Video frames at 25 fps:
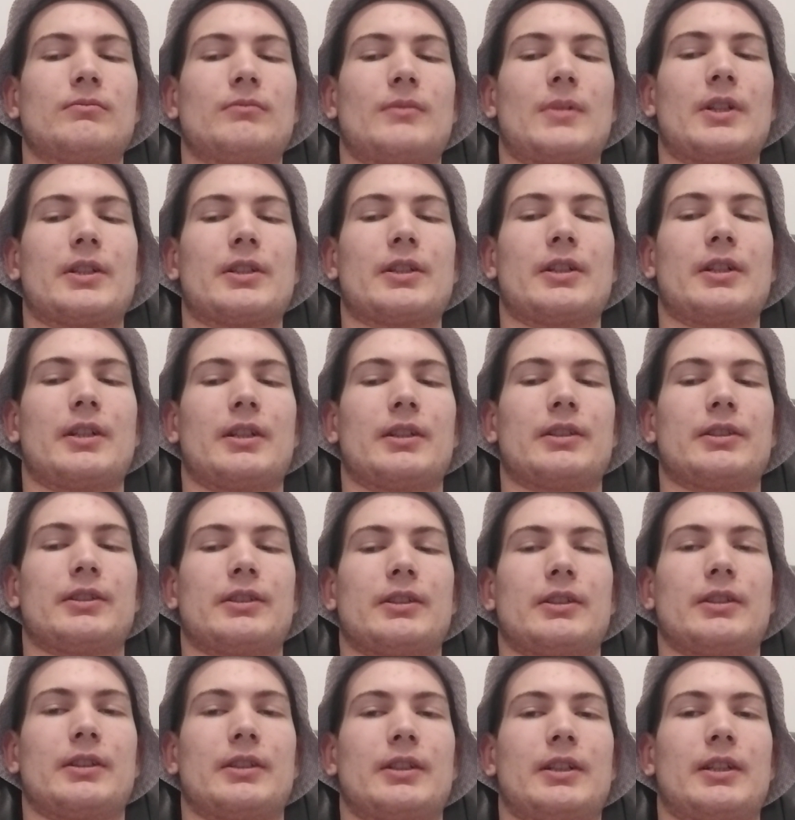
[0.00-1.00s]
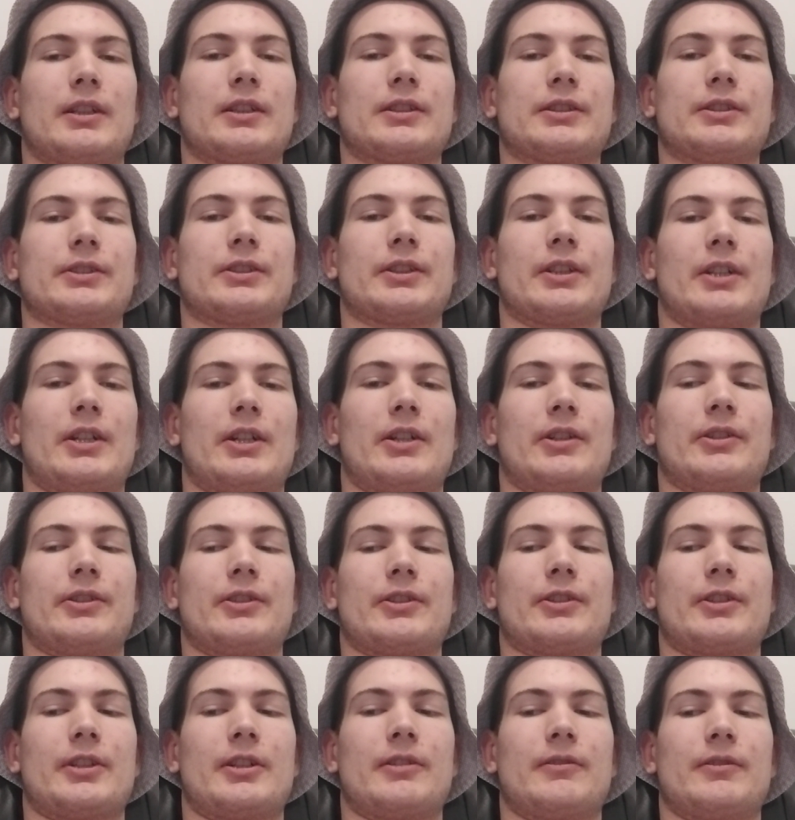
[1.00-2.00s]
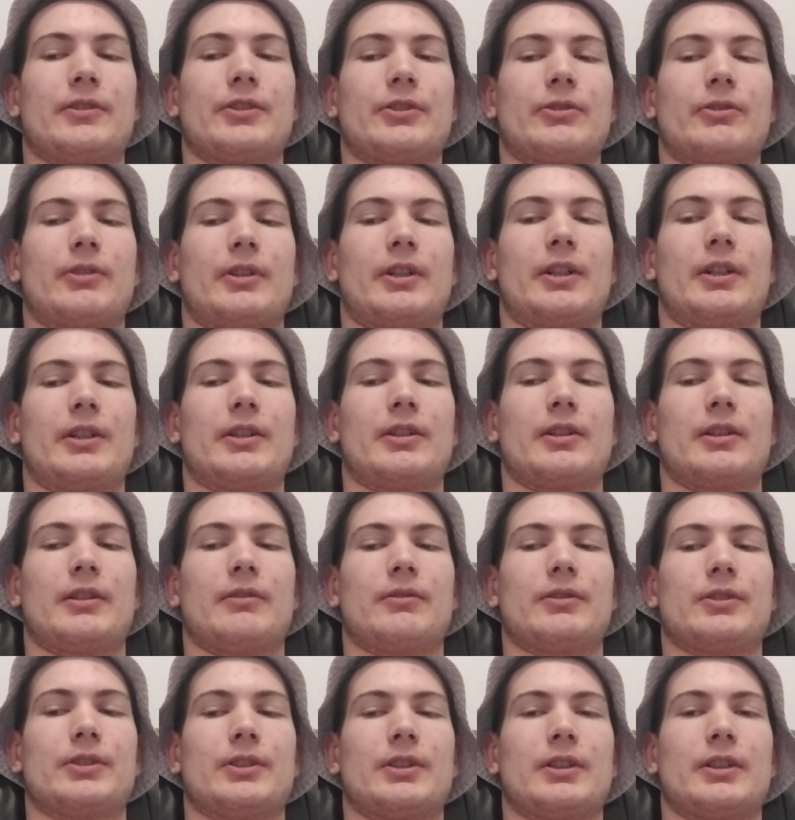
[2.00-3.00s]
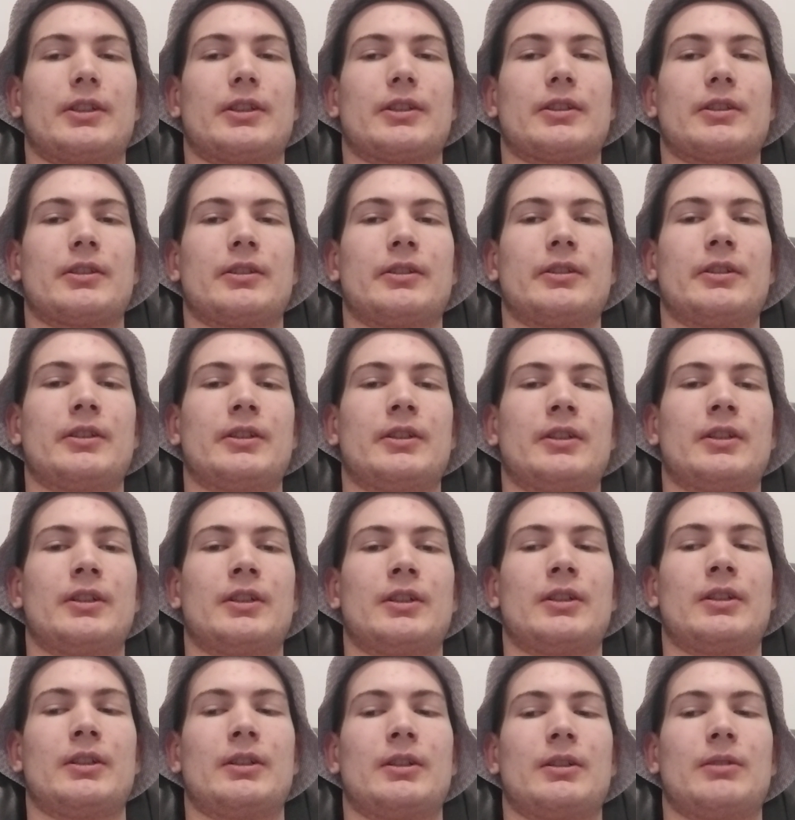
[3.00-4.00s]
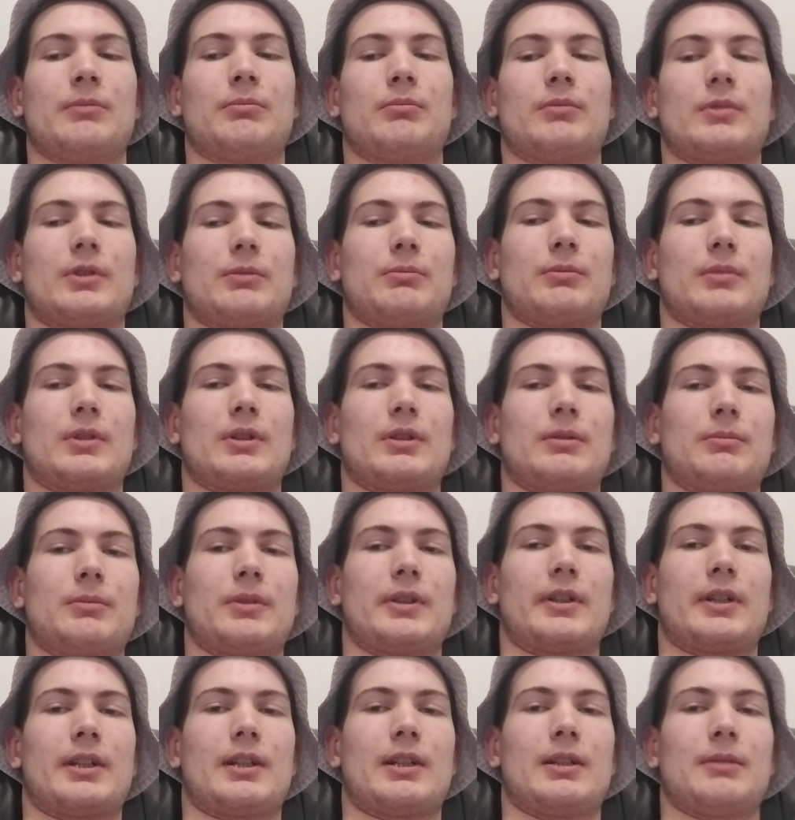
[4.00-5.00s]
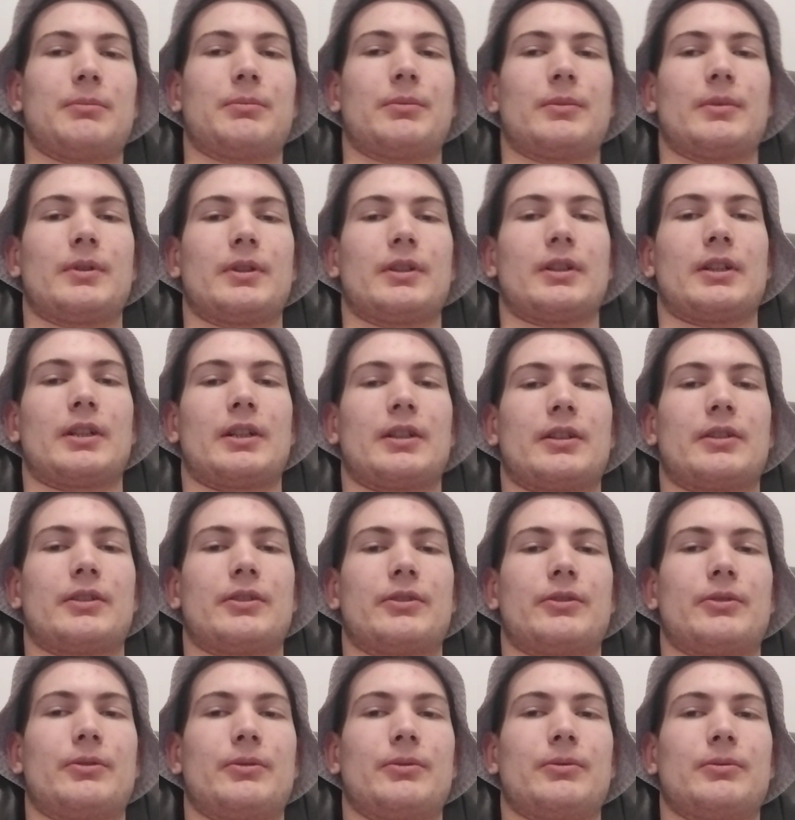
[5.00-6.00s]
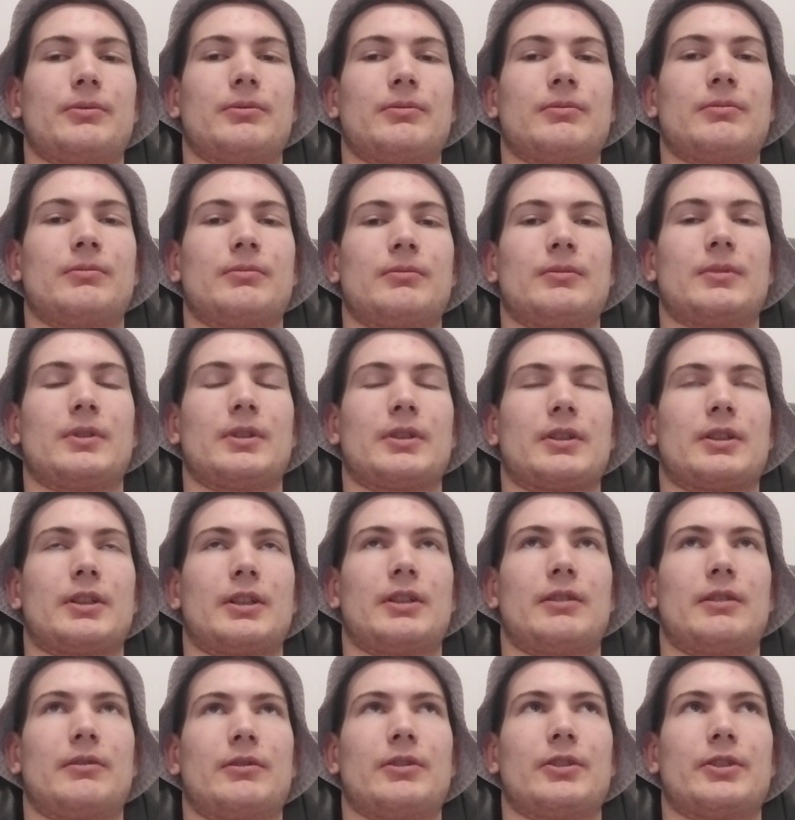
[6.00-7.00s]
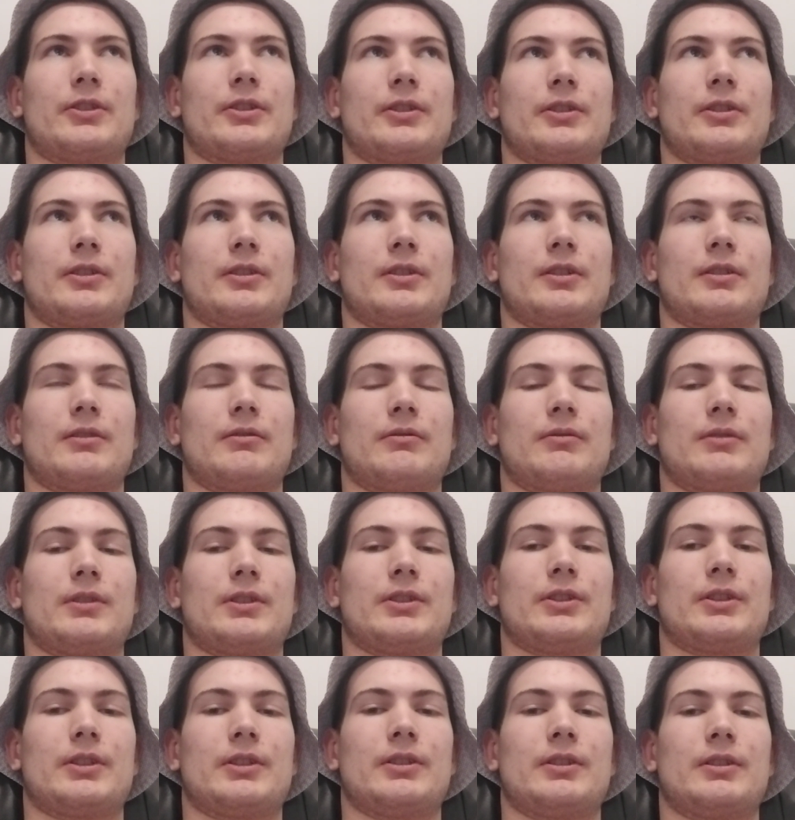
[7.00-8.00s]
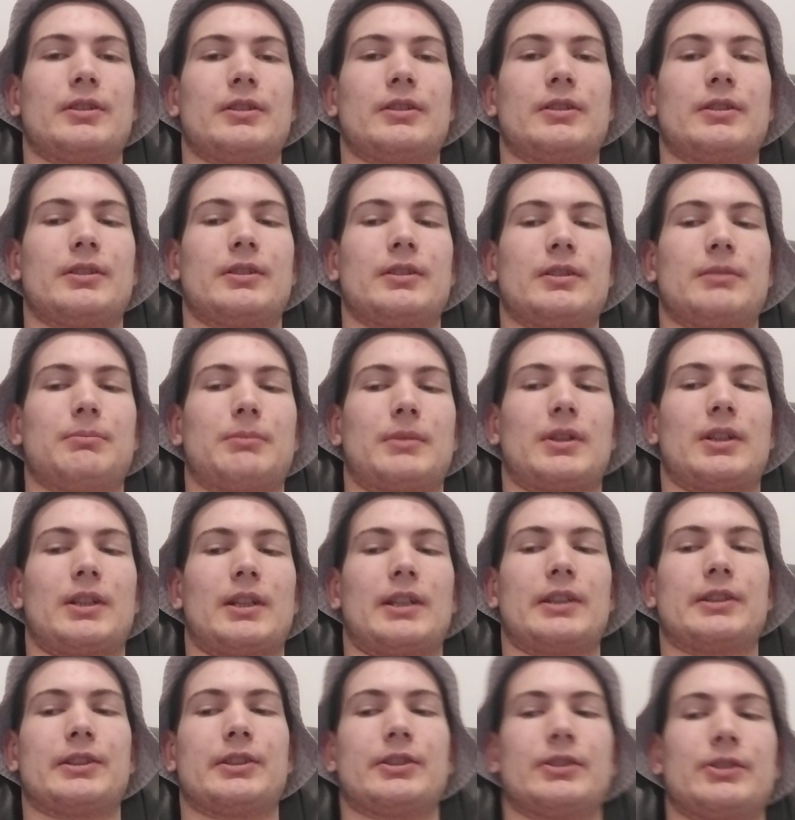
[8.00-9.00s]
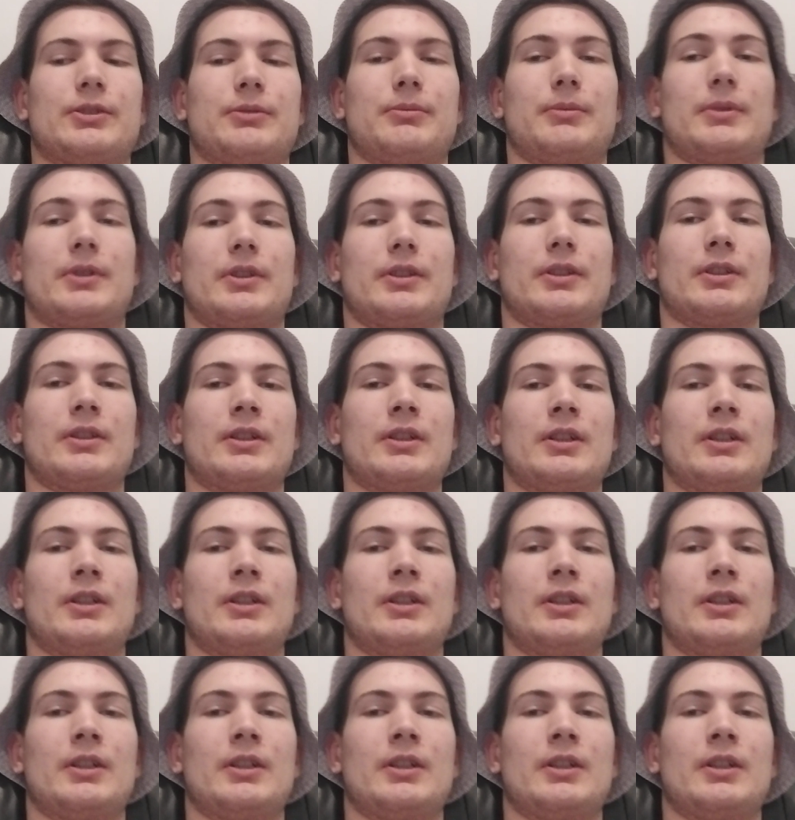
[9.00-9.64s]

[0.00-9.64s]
But yeah, the next year in the seventh grade, I was like, my mom helped me get through like everything with my lessons, but